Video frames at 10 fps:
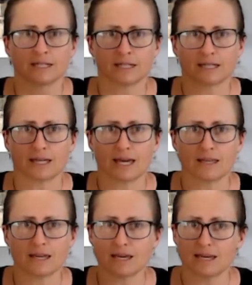Okay,
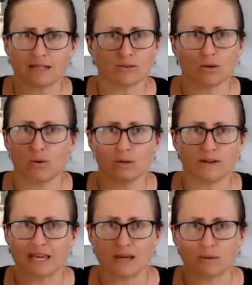they're not all
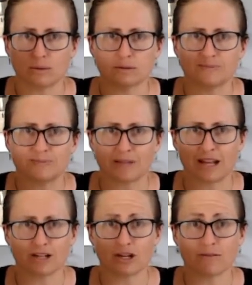are equal. And
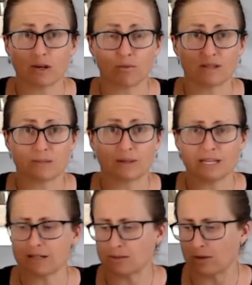I don't even know if this one
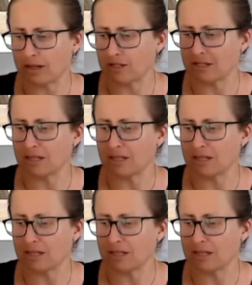is or not. It's just in